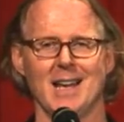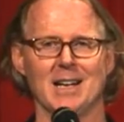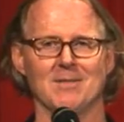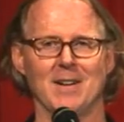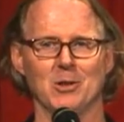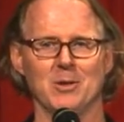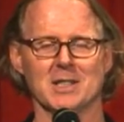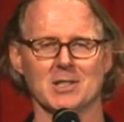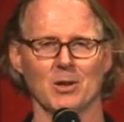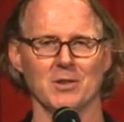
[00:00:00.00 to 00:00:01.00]
and followed
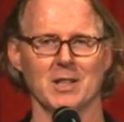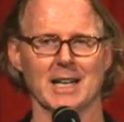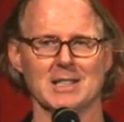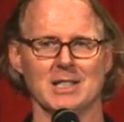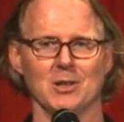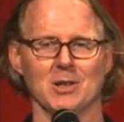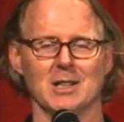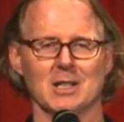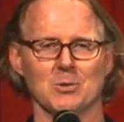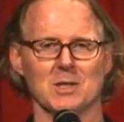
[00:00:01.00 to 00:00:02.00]
this over the next year
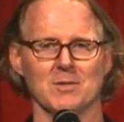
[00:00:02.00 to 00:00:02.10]
that this was